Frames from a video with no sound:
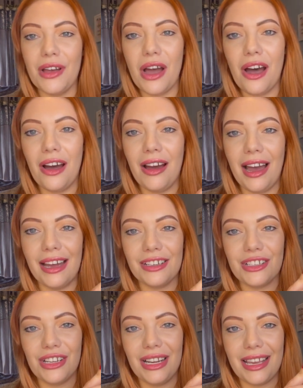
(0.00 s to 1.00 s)
are
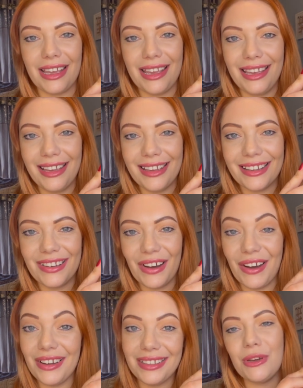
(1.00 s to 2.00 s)
actually gone.